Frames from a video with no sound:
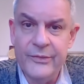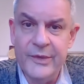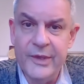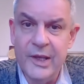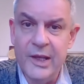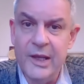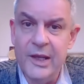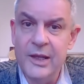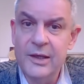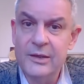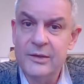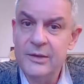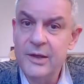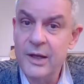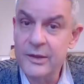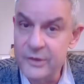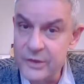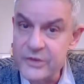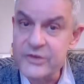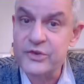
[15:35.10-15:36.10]
they
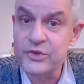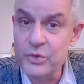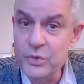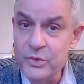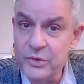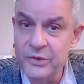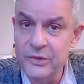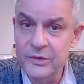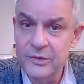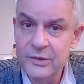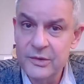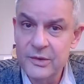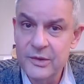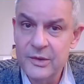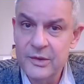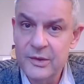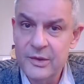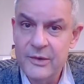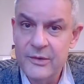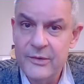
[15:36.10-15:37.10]
understood
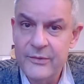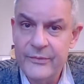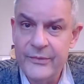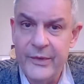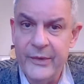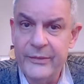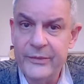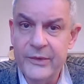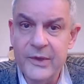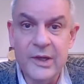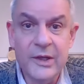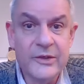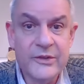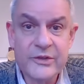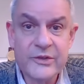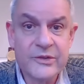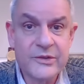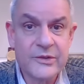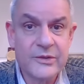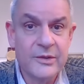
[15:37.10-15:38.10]
that
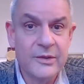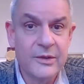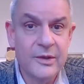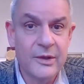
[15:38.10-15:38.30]
it's